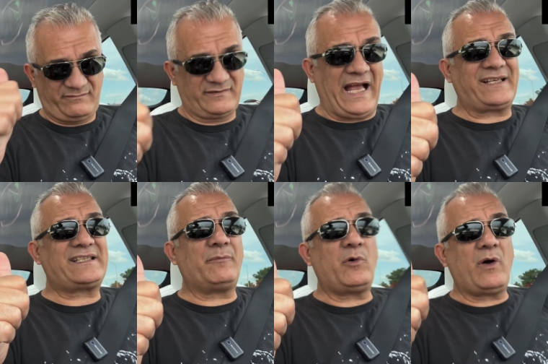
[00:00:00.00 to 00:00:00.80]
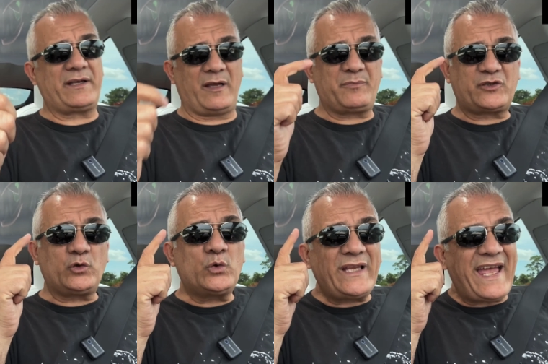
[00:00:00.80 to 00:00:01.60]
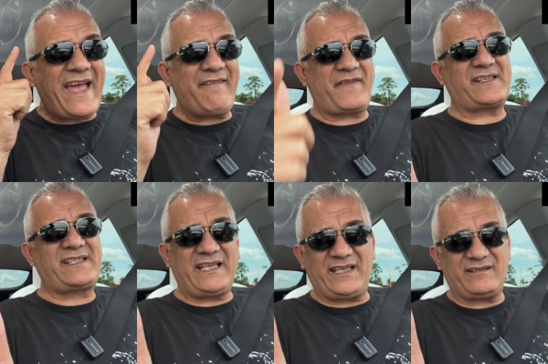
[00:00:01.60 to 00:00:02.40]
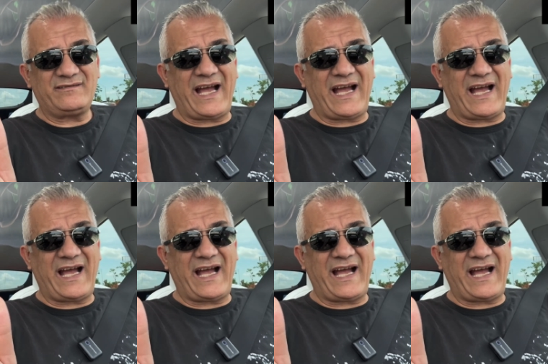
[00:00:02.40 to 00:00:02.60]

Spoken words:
That's number one. Number two, the FSD.